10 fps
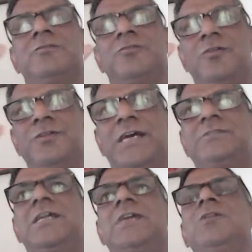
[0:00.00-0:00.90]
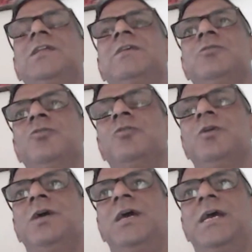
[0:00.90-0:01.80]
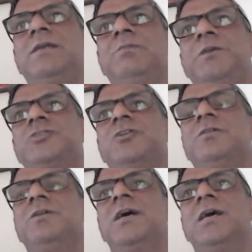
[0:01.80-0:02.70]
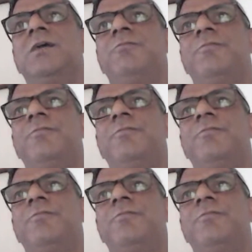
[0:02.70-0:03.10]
So that will give you an impression, a